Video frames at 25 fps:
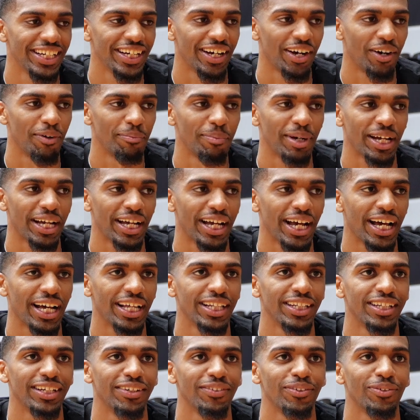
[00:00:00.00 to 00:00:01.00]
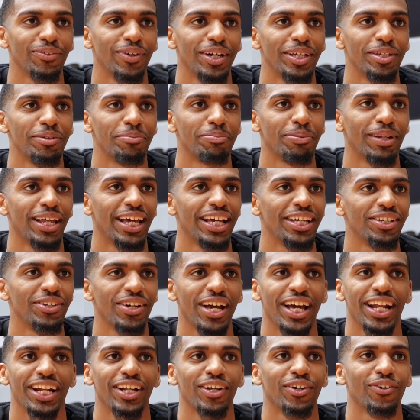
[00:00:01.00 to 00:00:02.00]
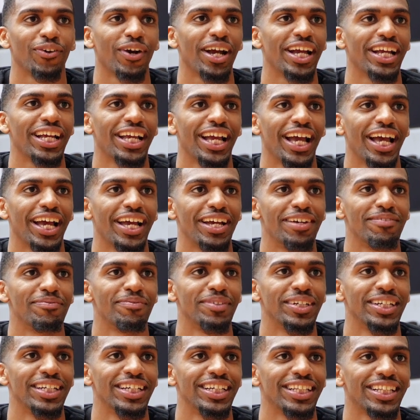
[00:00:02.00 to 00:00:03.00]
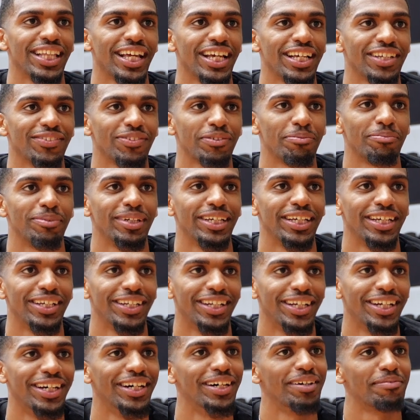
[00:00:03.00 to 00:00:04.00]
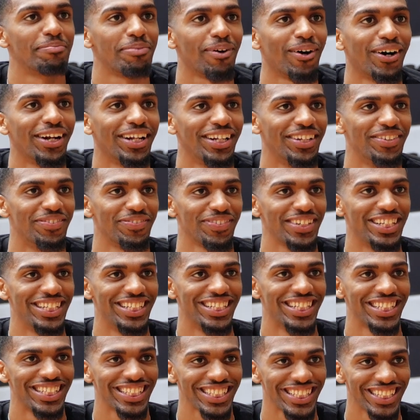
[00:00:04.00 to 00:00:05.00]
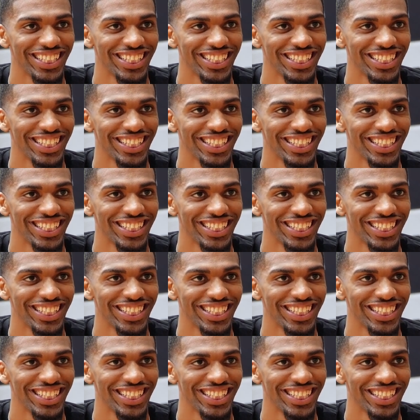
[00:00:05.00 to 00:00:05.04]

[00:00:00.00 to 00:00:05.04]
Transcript: oh my God, I love the way you play. You had a great game. Thanks for being a part of the Phoenix.